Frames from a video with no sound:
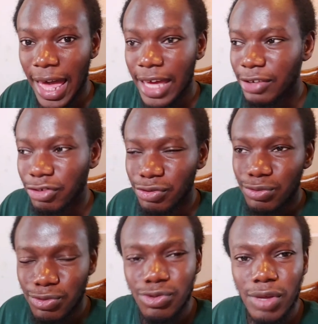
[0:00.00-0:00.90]
and
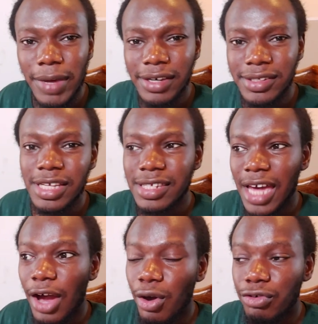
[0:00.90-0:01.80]
you to some extent
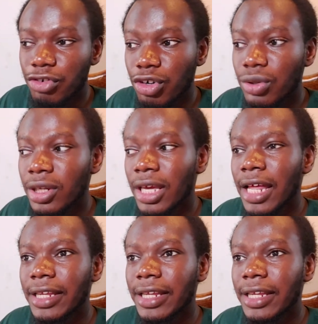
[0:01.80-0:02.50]
can control